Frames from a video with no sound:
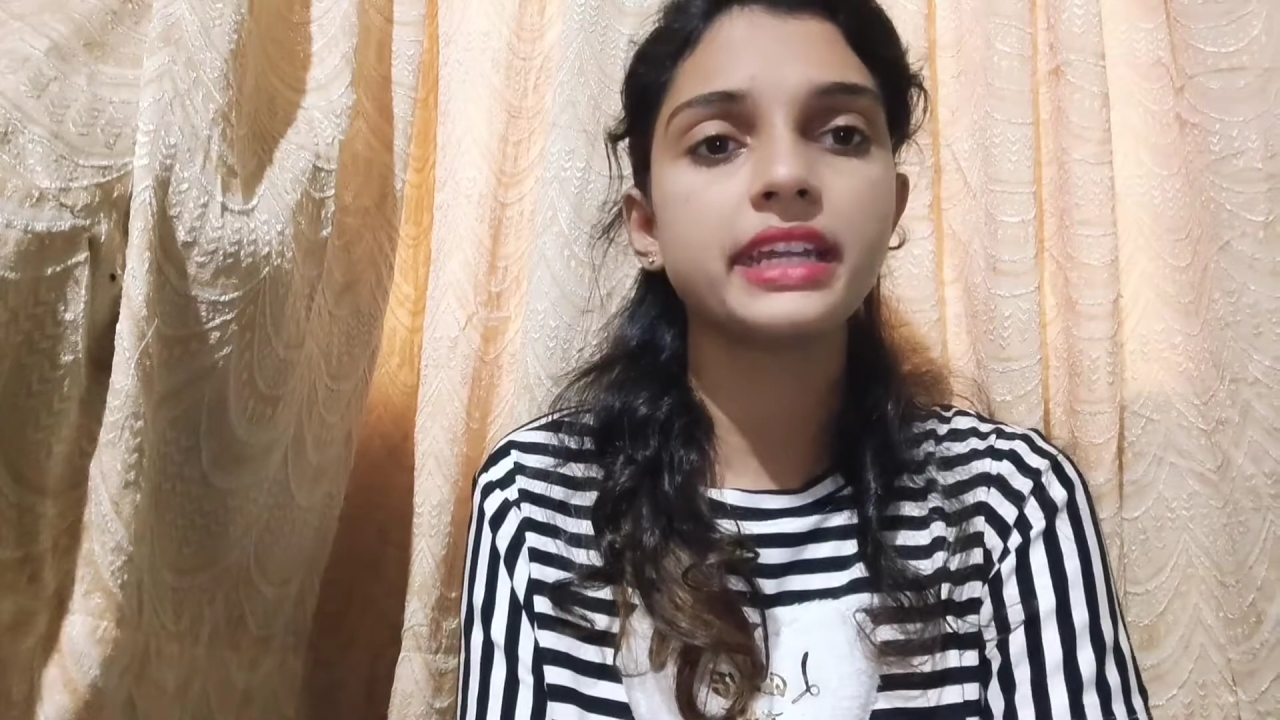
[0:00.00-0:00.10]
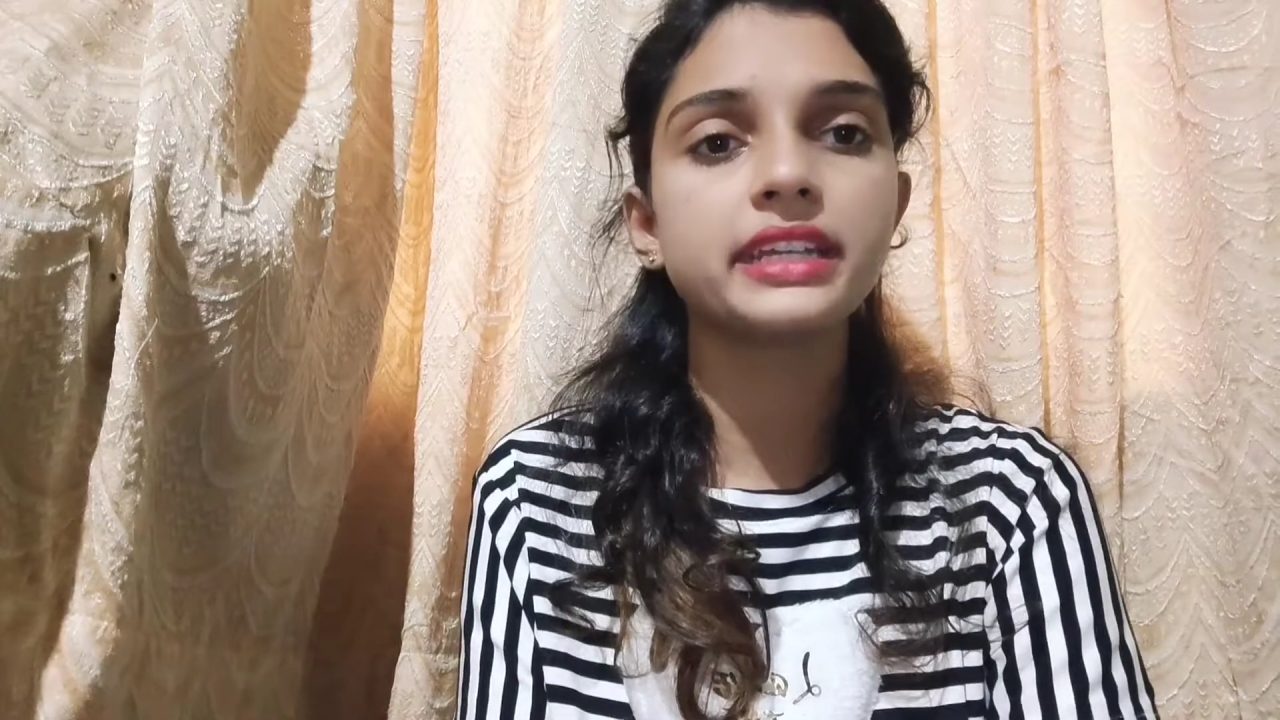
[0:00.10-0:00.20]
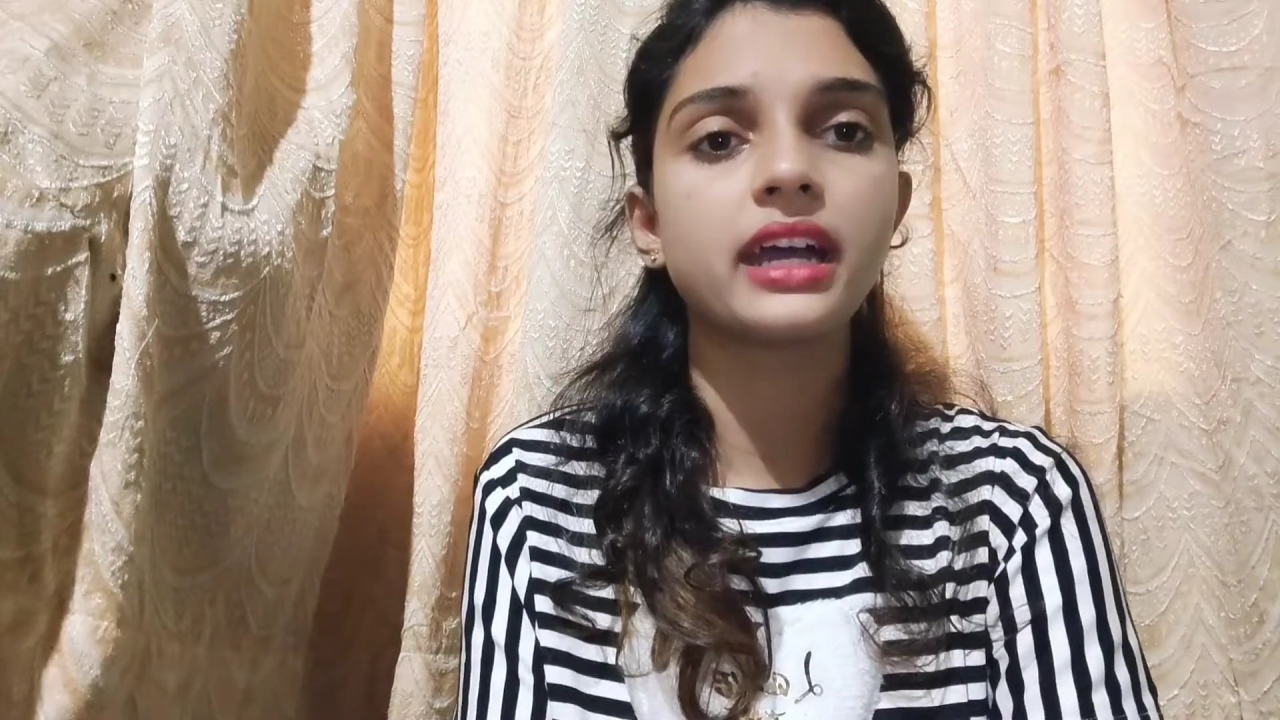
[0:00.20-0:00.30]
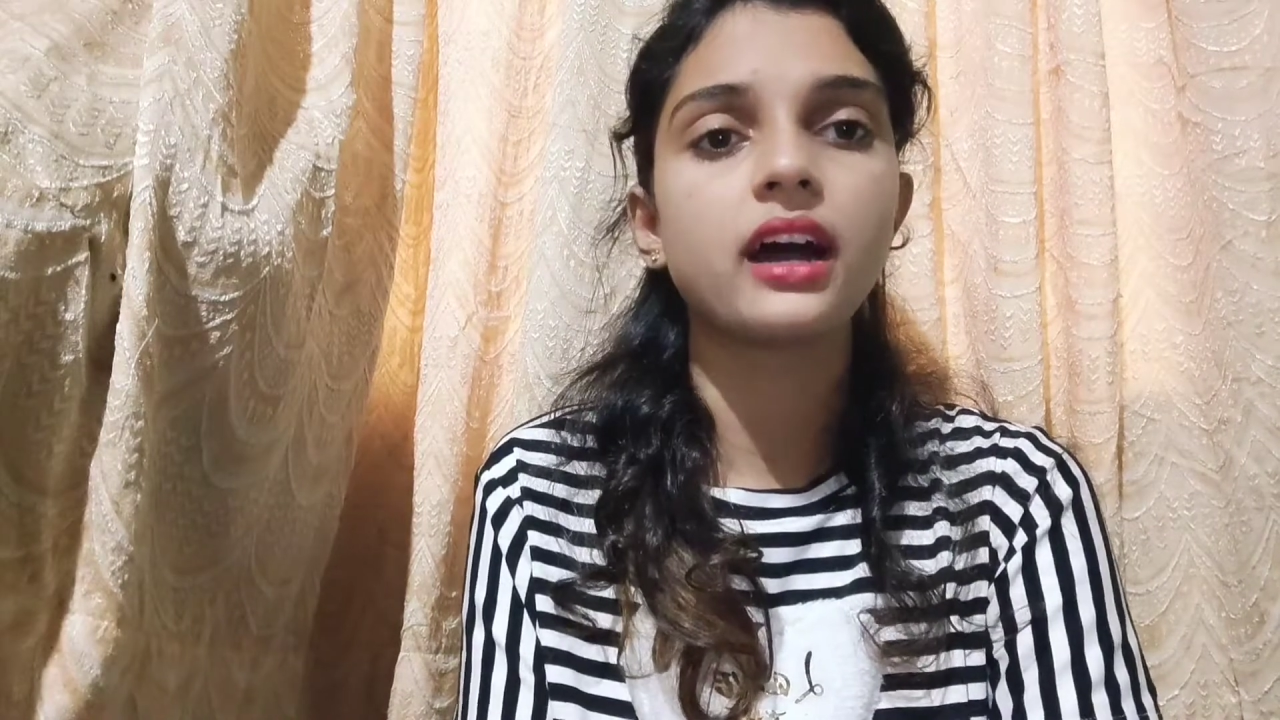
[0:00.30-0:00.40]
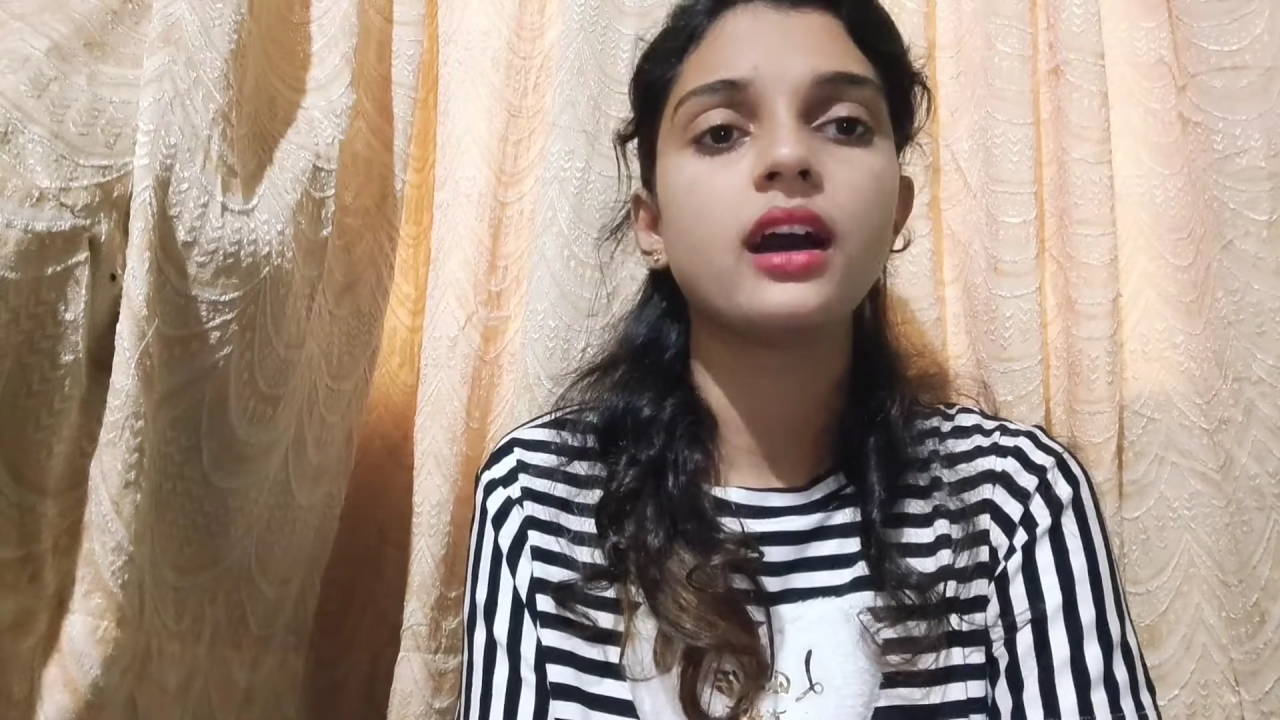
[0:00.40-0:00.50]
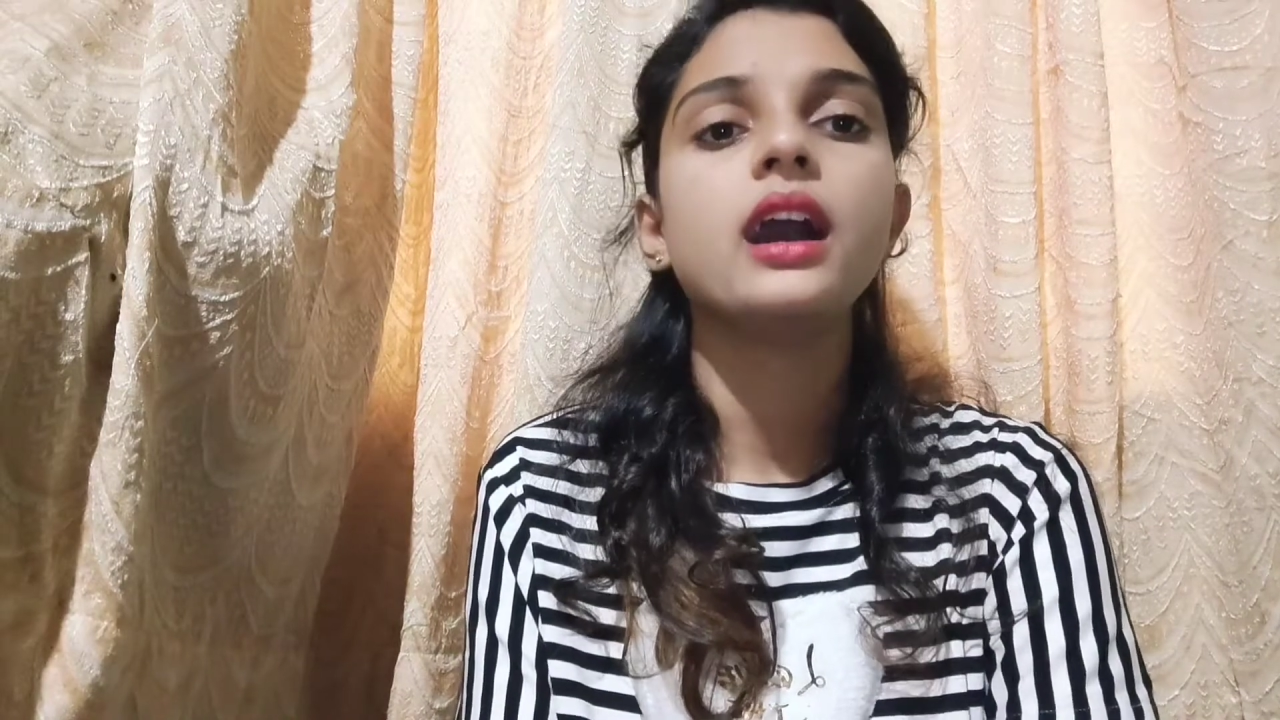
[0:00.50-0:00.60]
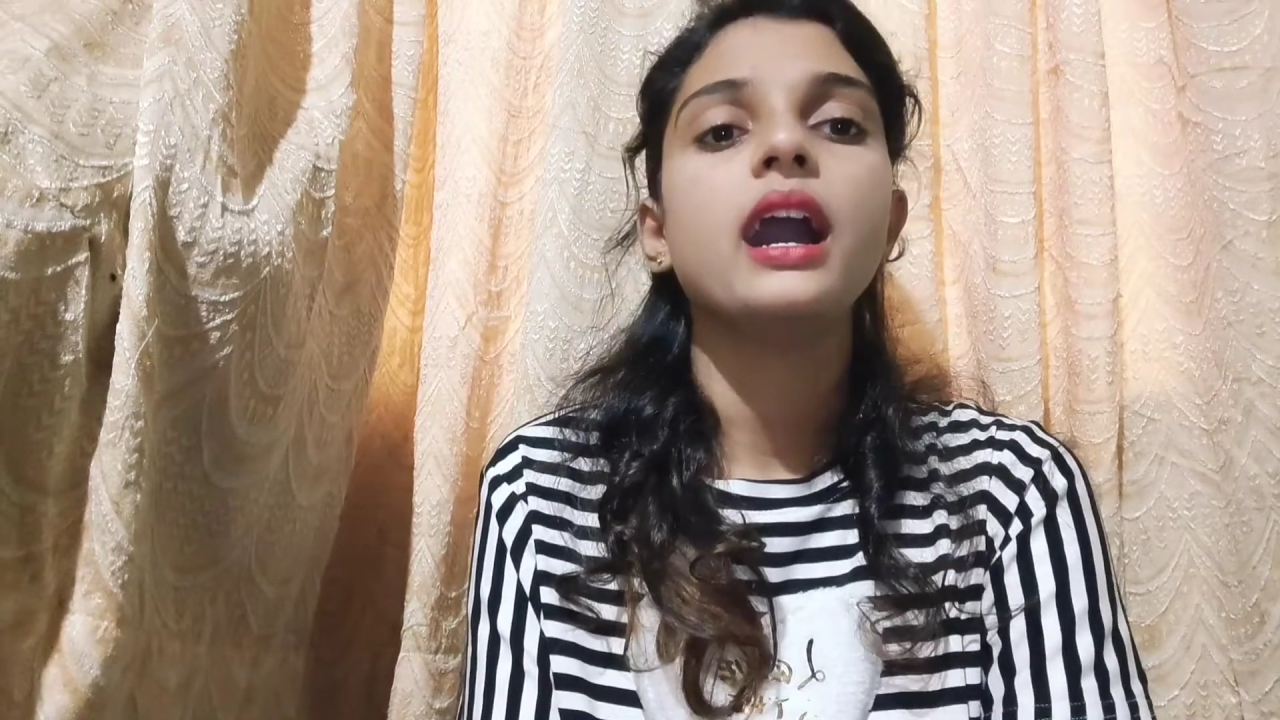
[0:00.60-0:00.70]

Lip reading: India